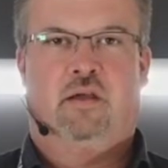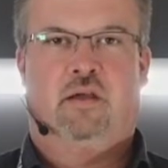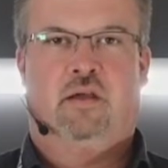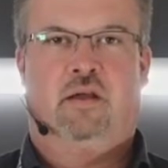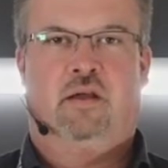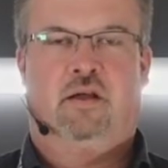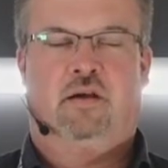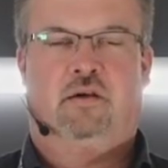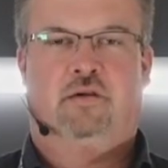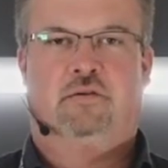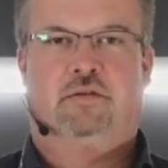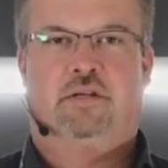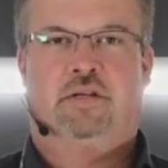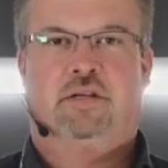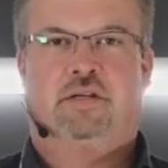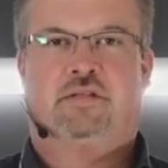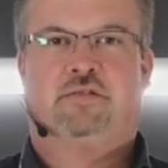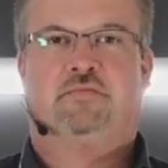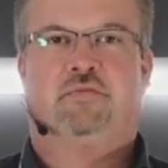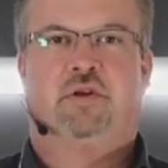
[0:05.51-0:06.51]
Hello,
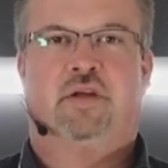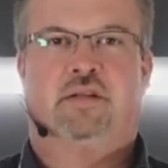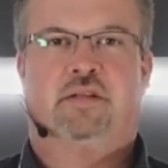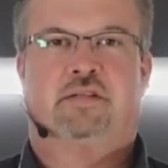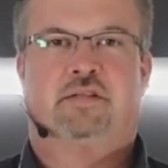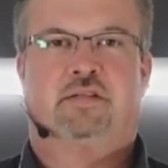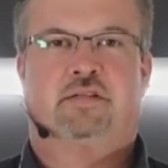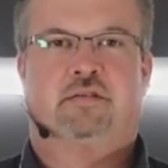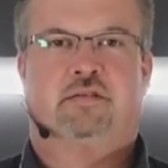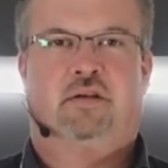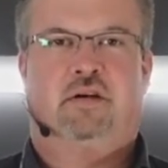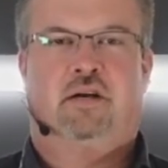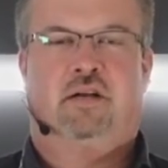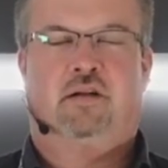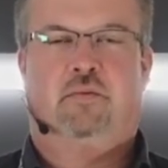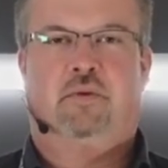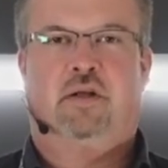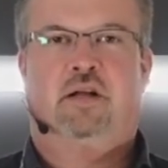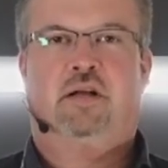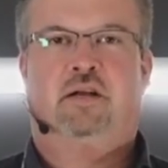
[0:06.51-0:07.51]
DETAX friends.
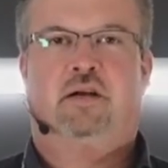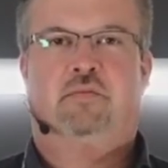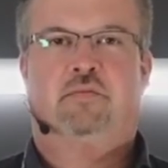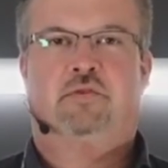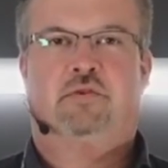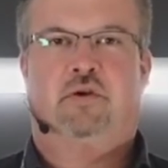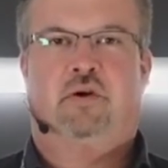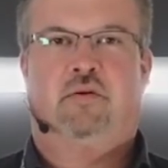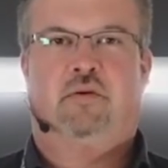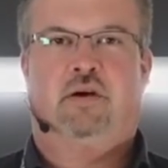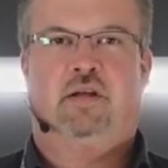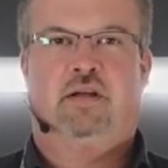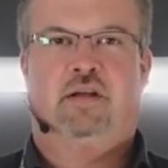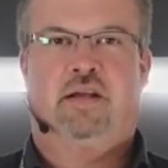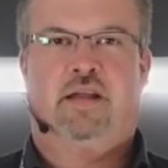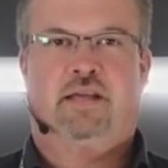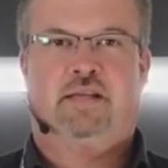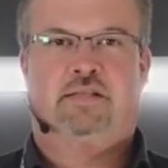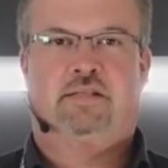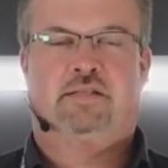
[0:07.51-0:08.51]
Heartily welcome to our
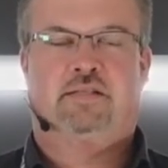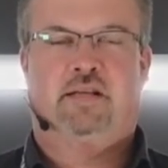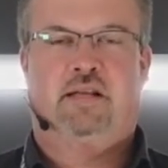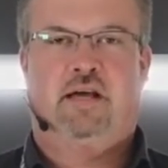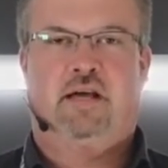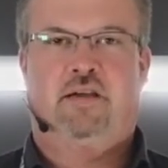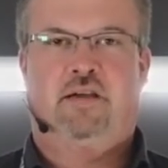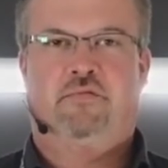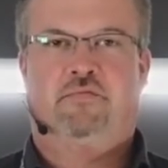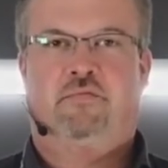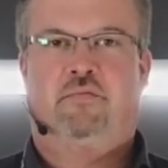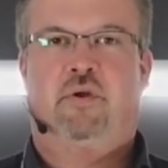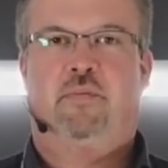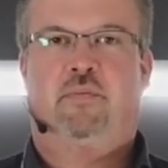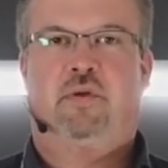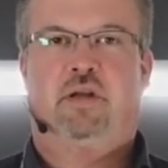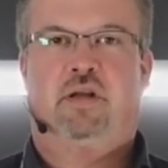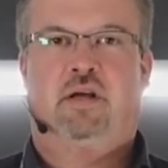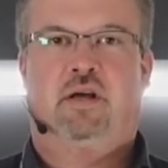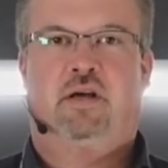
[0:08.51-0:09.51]
next live
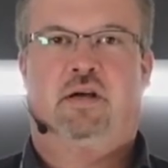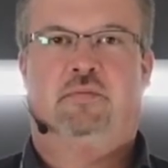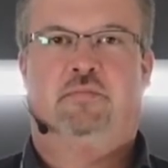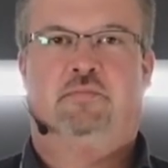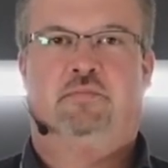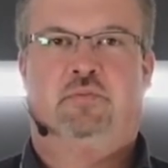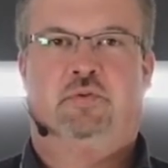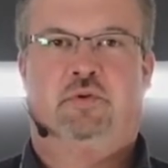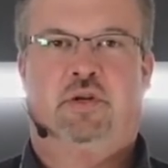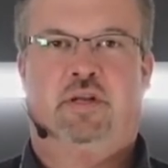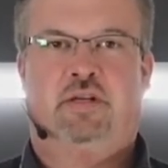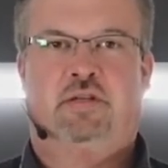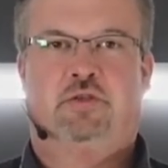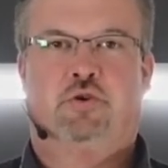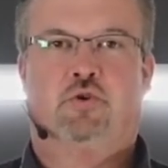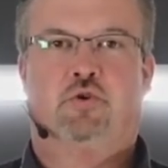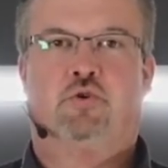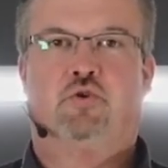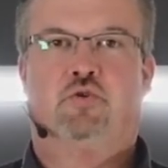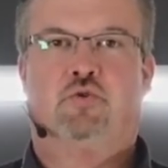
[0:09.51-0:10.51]
webinar, Print
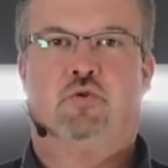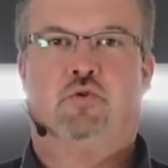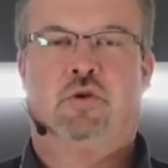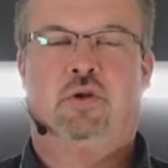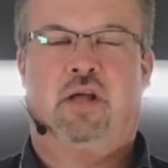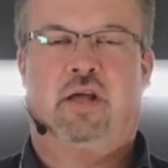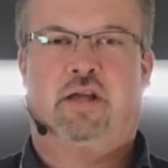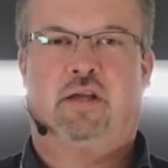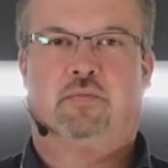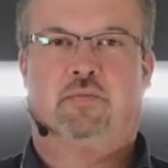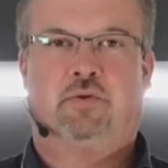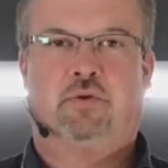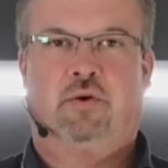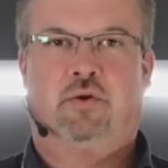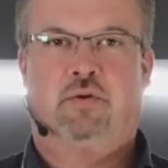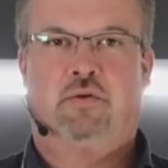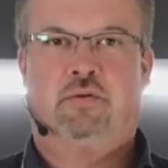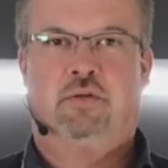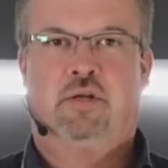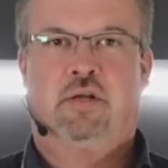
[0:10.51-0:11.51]
Cocoon like a
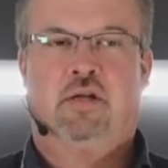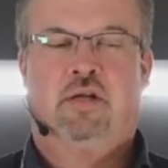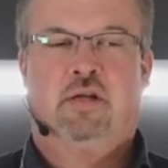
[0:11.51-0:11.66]
Pro.